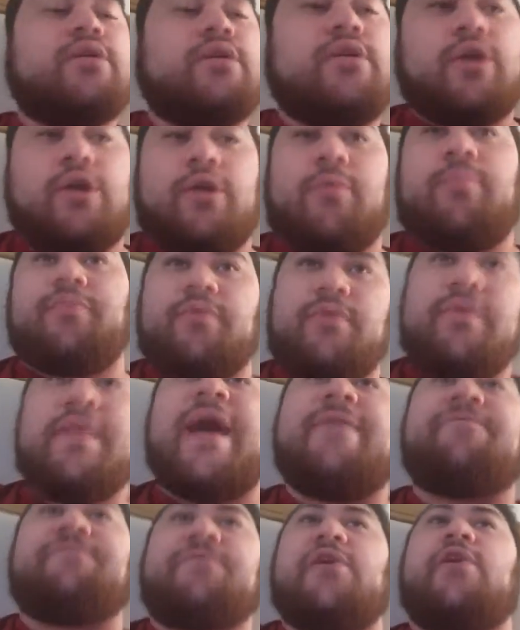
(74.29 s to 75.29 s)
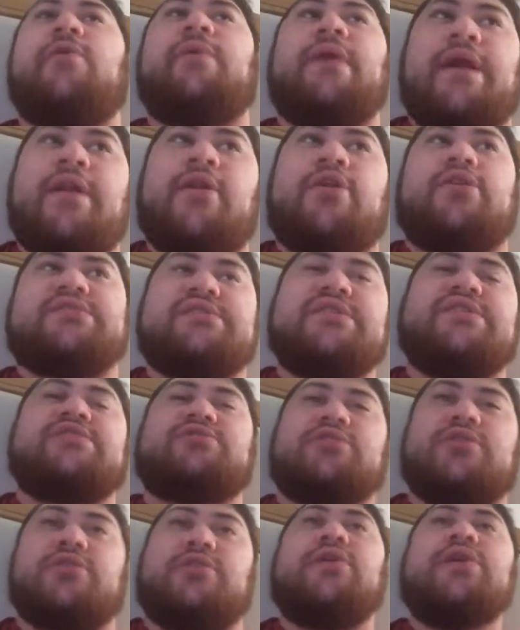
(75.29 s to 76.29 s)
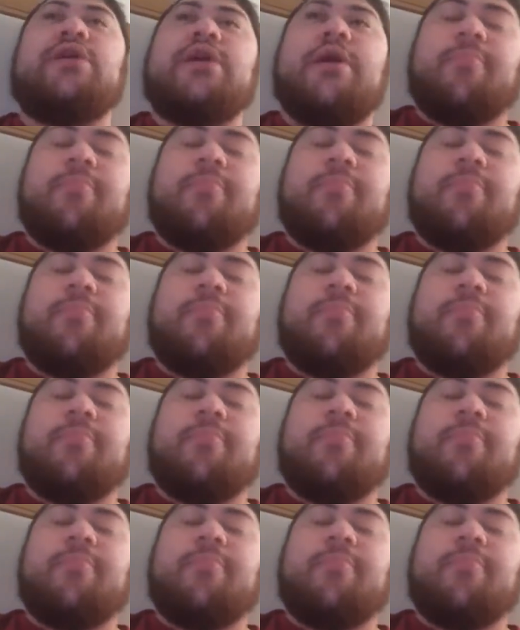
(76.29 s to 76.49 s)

her nephew and her sister,